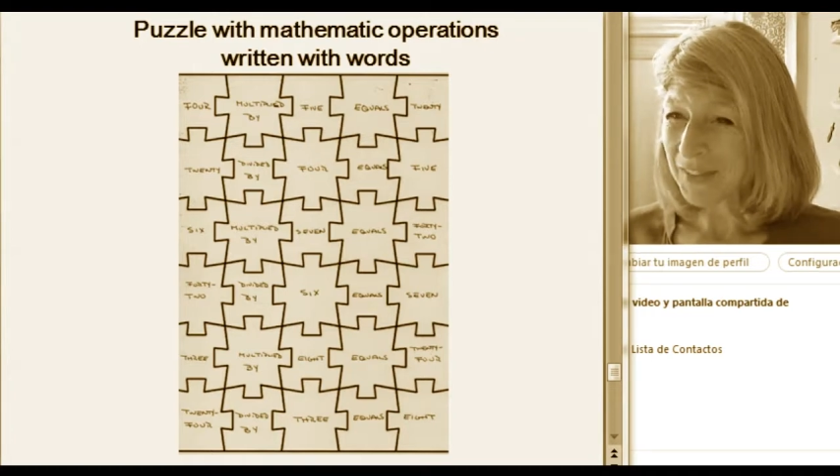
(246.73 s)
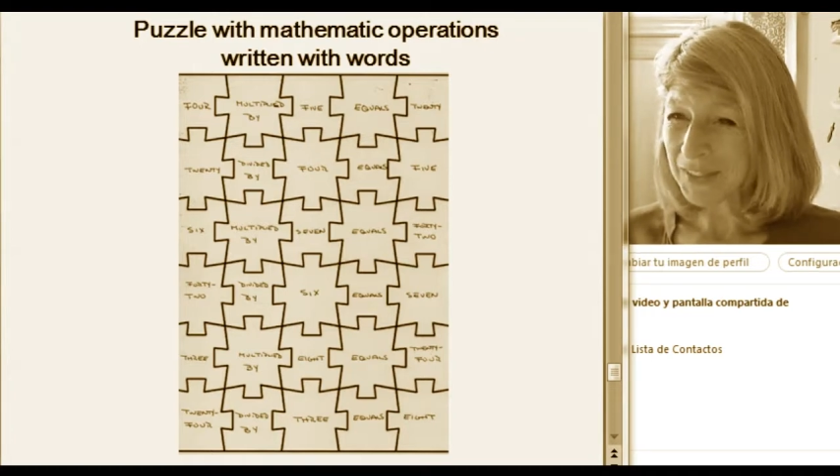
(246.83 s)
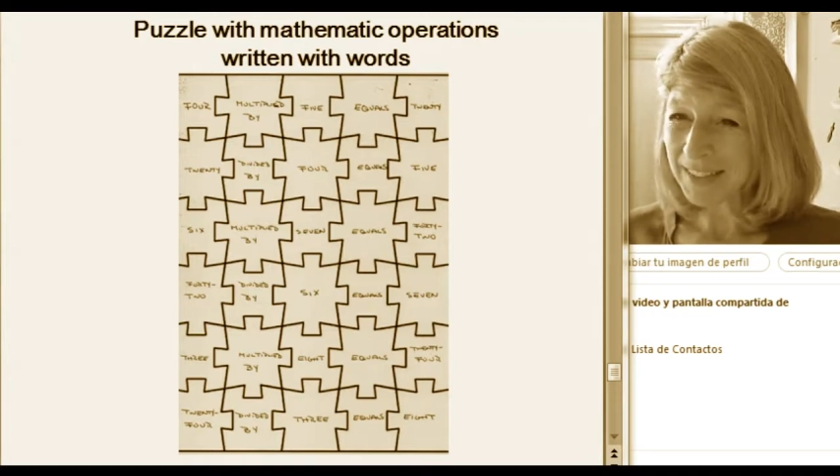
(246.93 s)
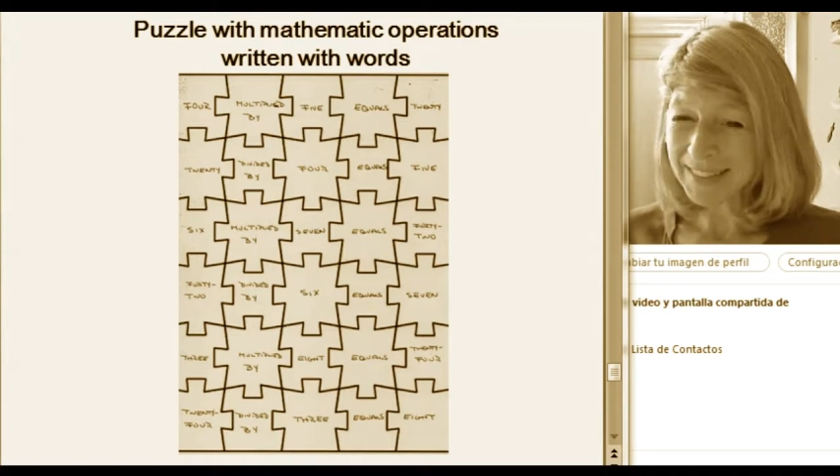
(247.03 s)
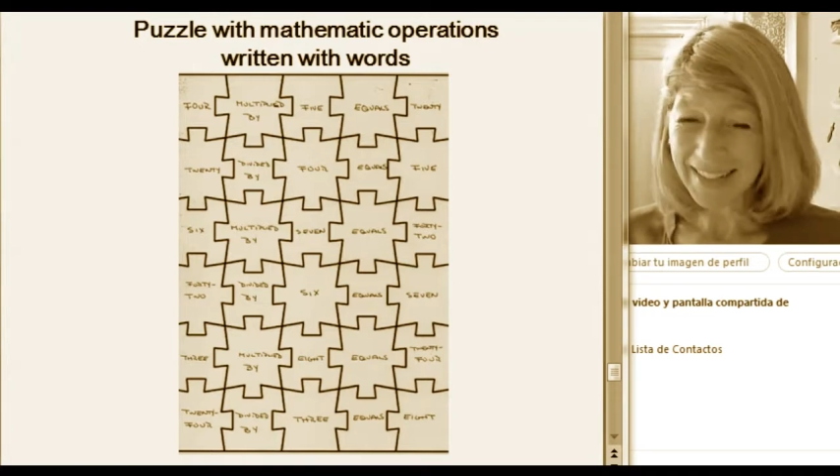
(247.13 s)

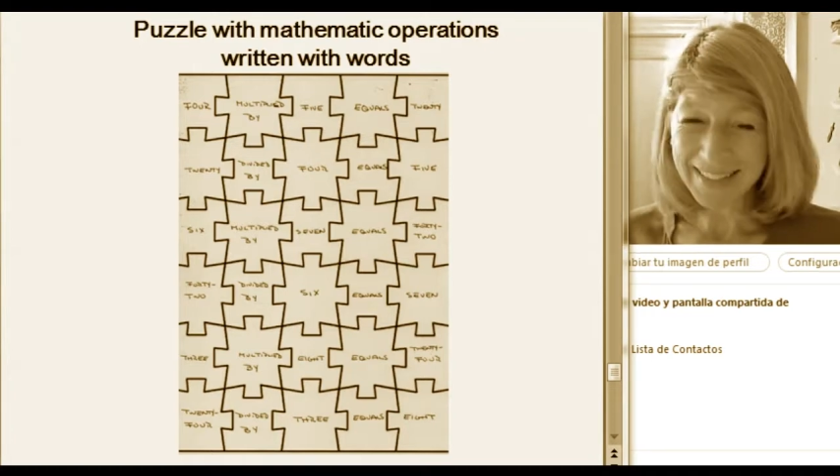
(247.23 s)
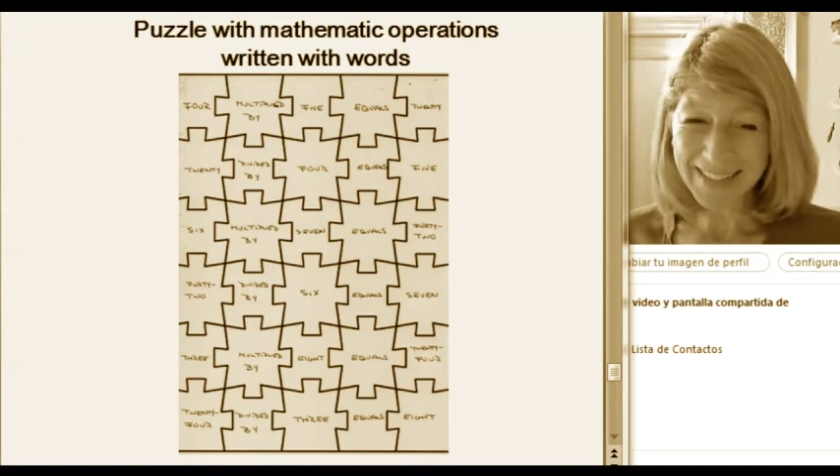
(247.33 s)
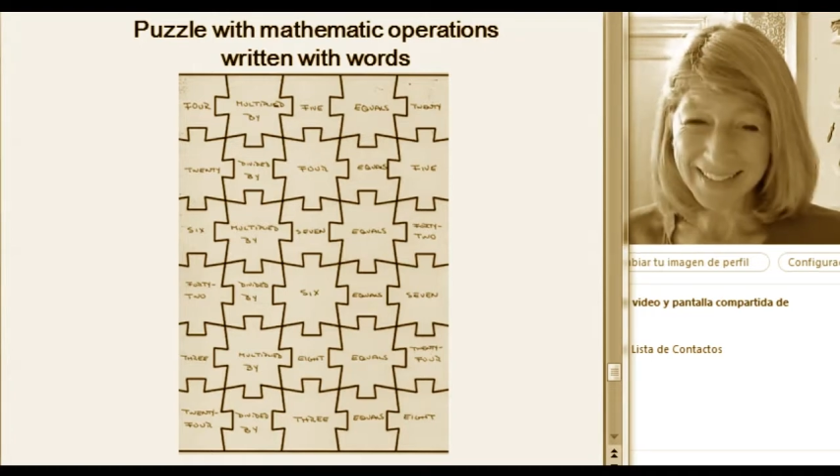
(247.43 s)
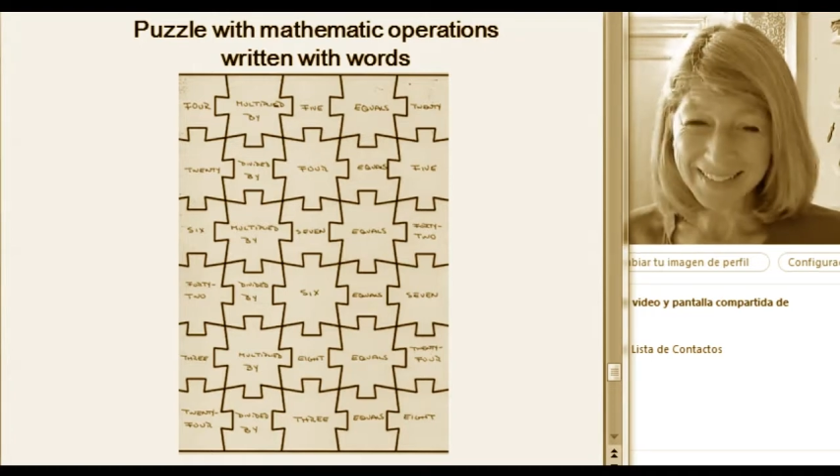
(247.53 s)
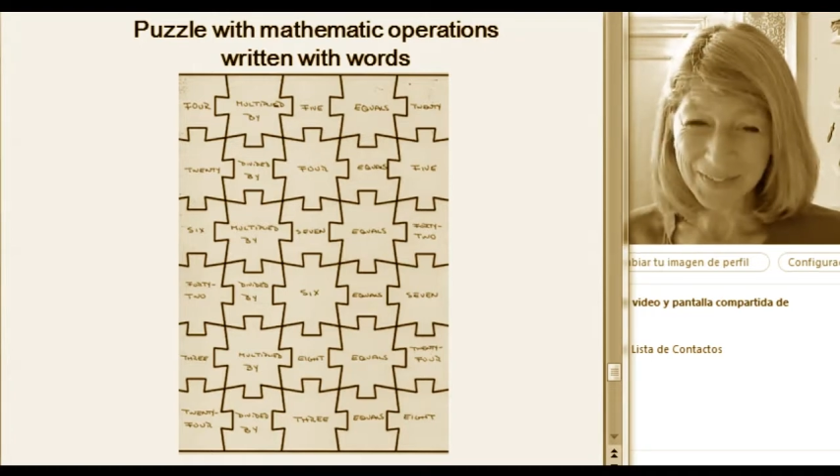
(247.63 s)
technique
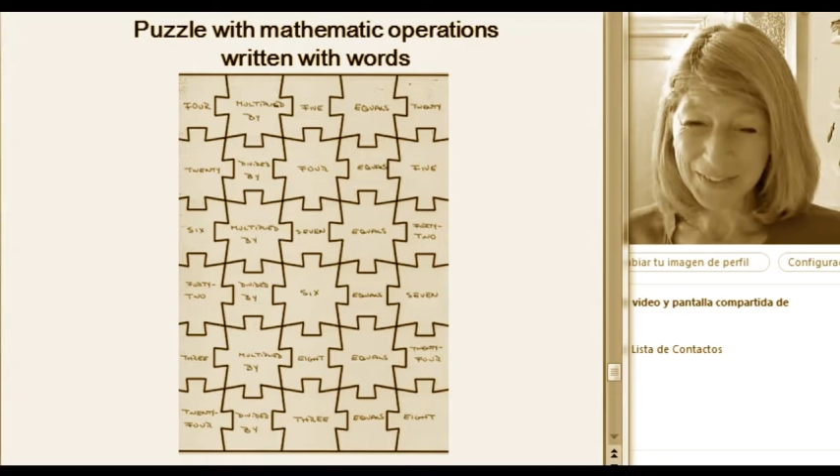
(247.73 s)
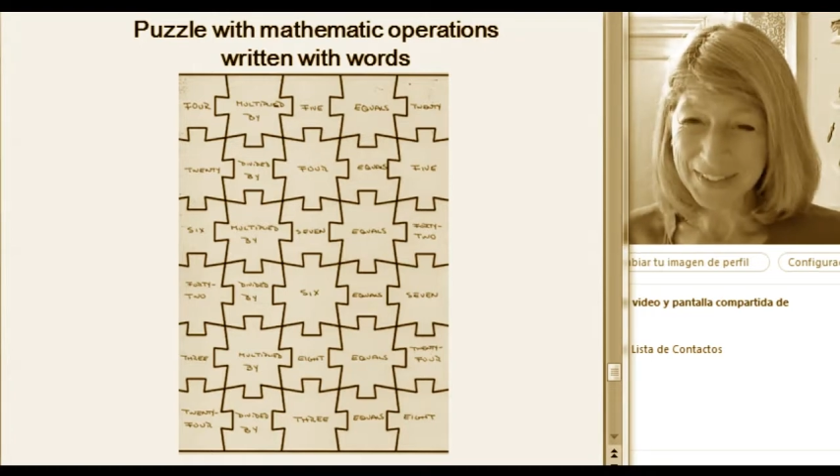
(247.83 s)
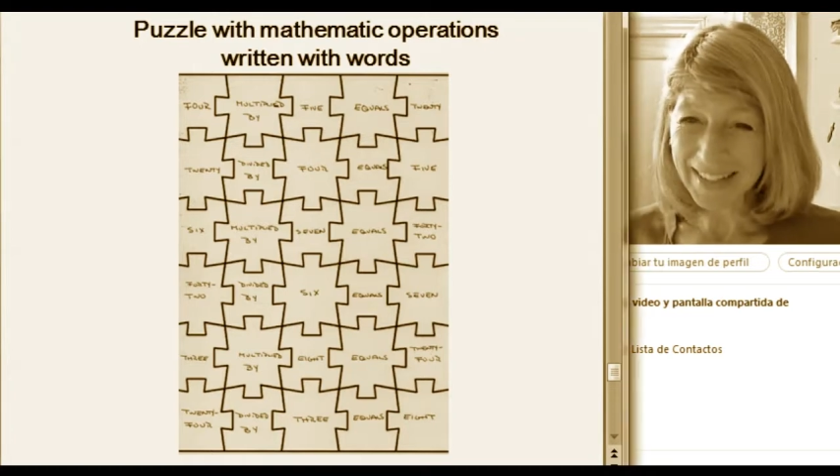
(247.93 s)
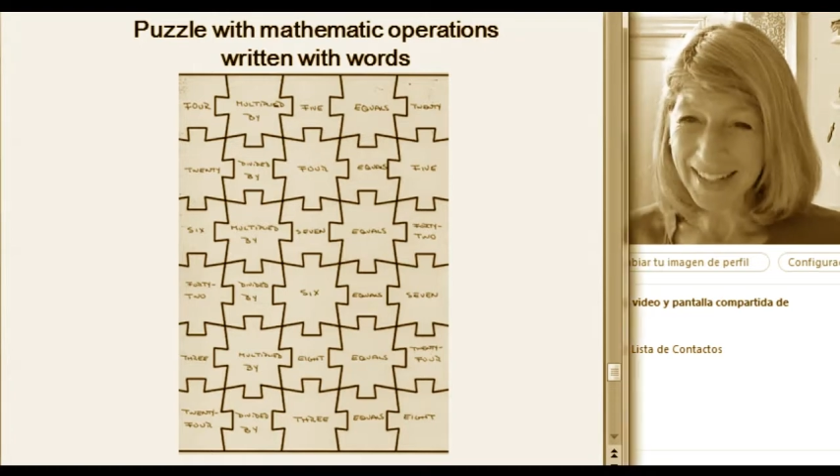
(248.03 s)
for today.